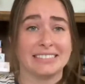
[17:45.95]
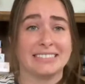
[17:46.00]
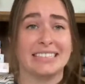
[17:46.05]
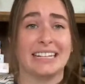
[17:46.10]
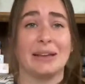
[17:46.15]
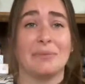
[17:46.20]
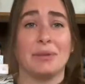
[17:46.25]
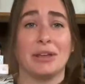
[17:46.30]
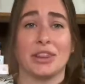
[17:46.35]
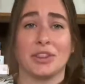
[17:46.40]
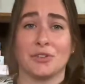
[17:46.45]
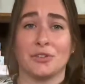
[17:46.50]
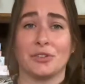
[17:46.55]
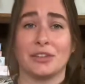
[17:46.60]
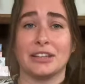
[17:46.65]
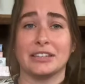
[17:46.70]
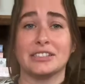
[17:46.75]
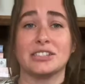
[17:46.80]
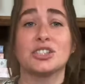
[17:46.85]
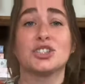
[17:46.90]
to get me through
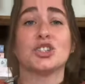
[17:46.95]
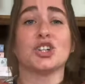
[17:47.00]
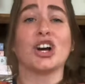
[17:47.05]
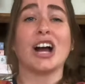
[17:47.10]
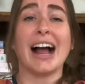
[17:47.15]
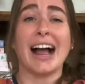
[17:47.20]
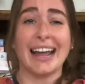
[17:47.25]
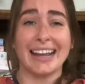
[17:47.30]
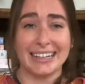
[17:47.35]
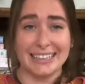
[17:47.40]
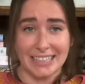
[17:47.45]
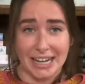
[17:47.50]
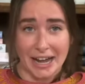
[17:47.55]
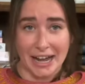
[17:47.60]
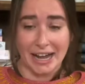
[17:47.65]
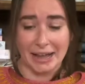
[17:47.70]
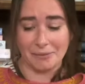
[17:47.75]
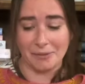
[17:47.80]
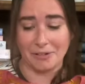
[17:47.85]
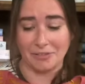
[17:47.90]
this trying
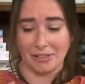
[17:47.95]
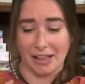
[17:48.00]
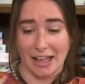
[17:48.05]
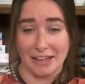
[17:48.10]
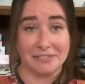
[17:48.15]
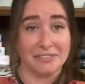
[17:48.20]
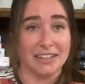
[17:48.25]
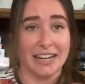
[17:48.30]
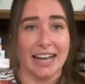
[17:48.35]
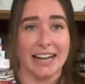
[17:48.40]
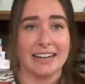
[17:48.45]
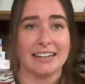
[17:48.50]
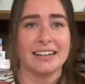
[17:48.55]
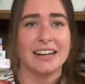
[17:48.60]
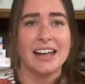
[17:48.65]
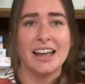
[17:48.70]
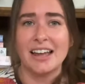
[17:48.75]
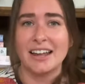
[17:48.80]
time of life again.